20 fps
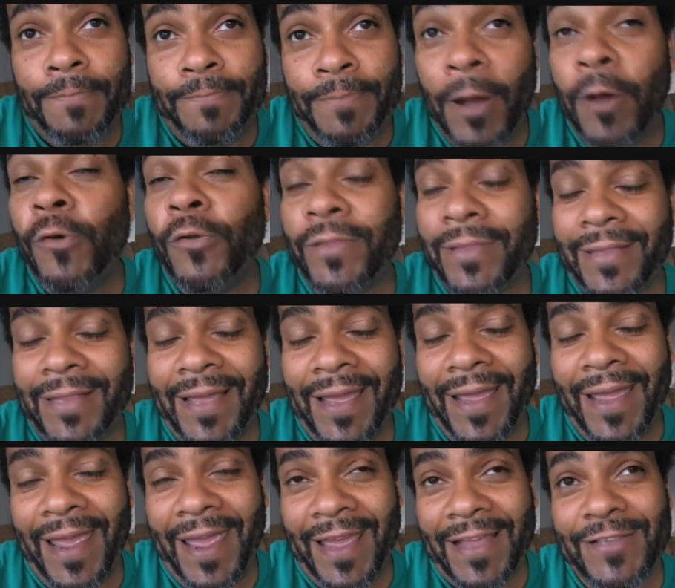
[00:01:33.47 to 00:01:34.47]
both
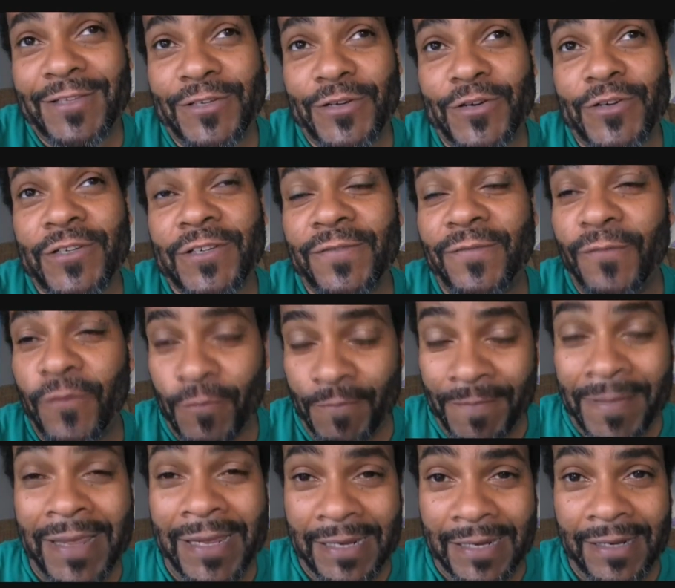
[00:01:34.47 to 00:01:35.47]
answers for
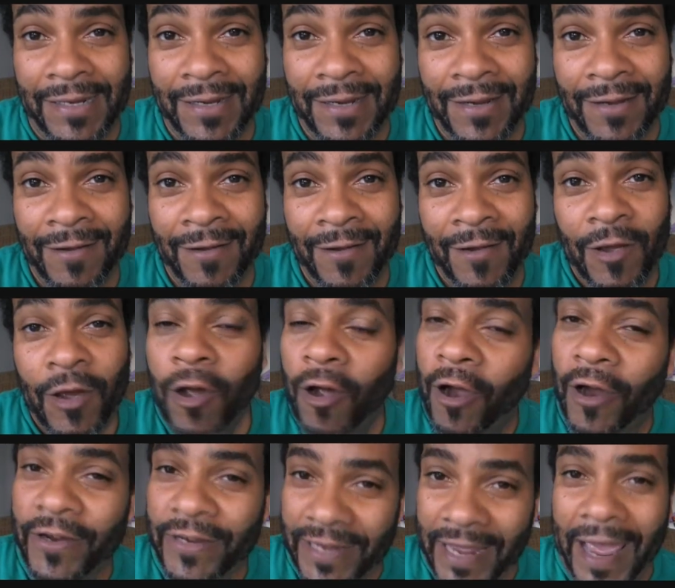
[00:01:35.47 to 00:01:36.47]
me
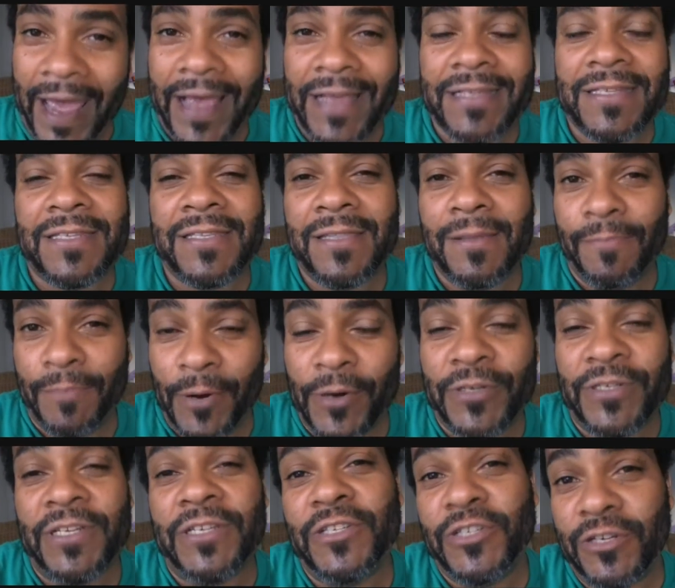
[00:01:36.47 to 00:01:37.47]
are yes, the
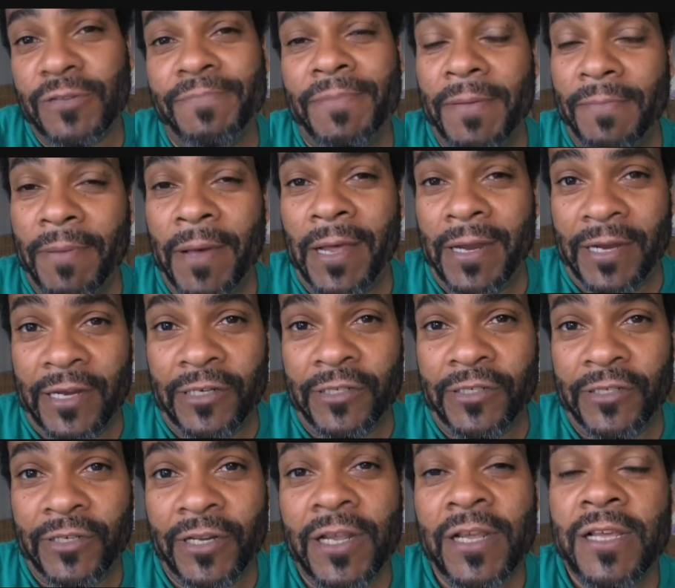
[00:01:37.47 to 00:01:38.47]
person should be
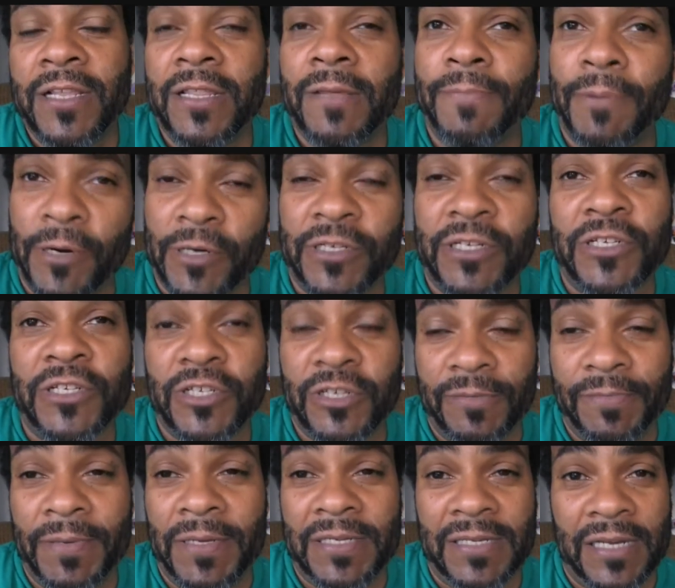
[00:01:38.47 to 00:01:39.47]
punished. The person
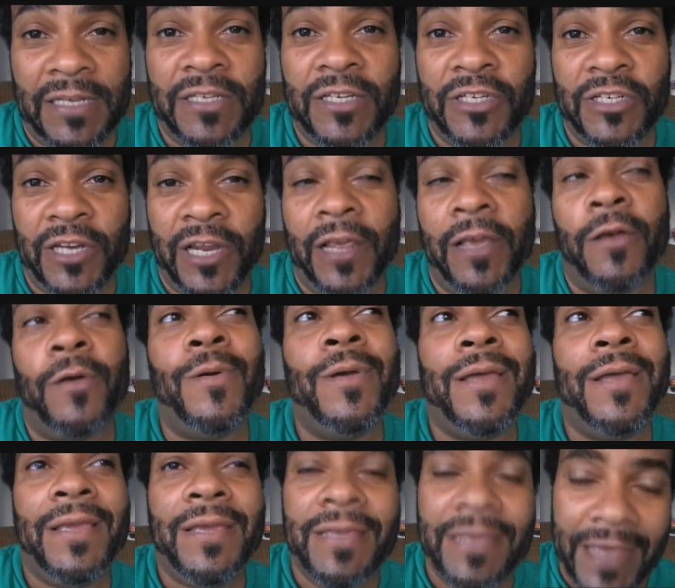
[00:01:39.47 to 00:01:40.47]
should be sent to jail.
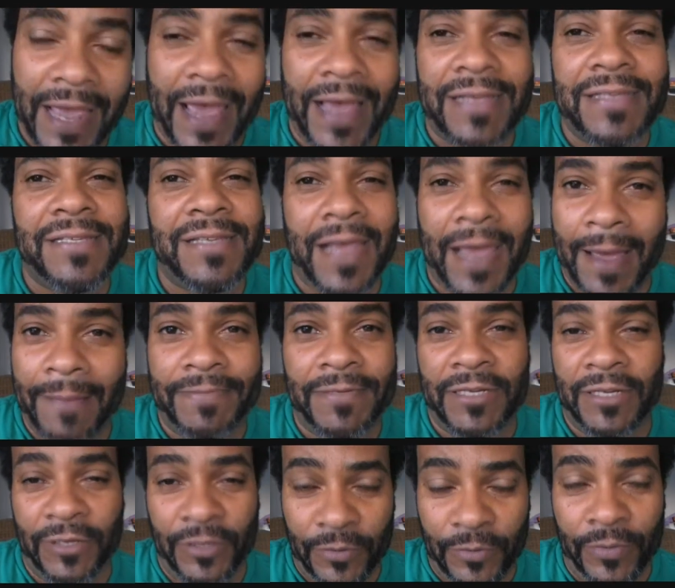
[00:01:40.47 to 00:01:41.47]
Yes,
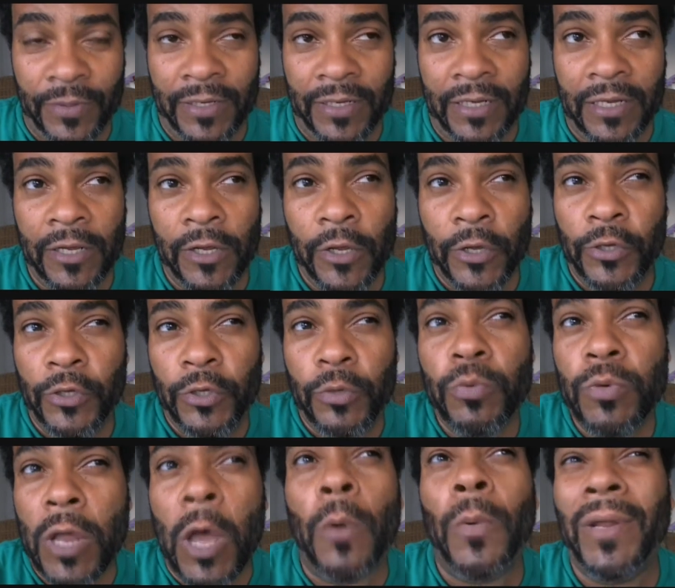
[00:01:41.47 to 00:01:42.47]
absolutely. You
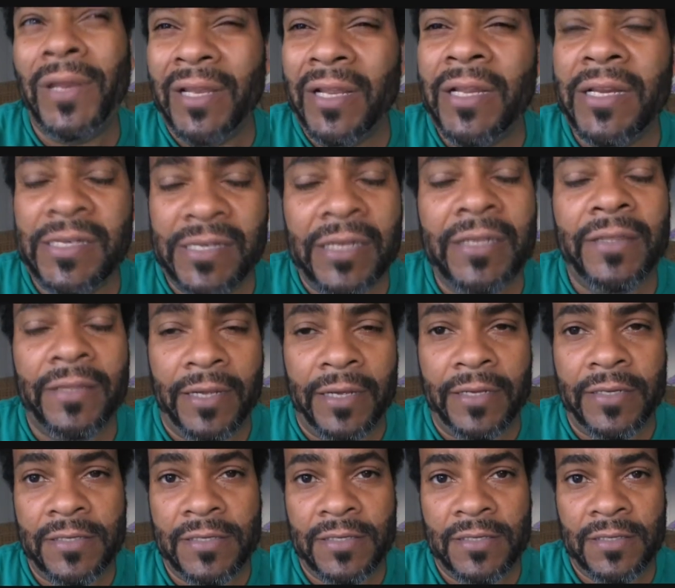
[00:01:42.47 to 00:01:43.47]
knowingly did
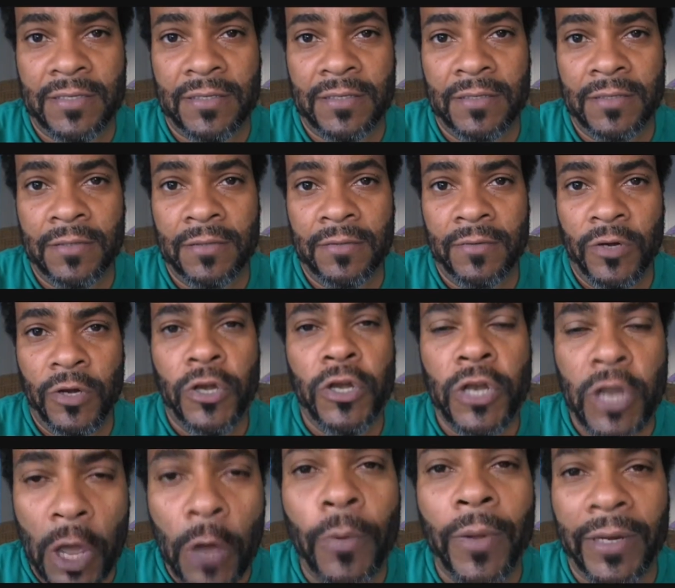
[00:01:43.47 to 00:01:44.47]
this.
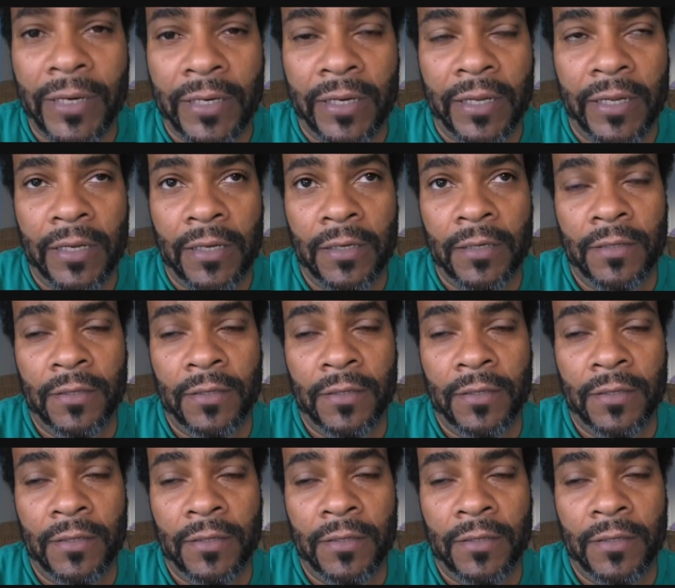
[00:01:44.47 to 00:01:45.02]
Knowingly.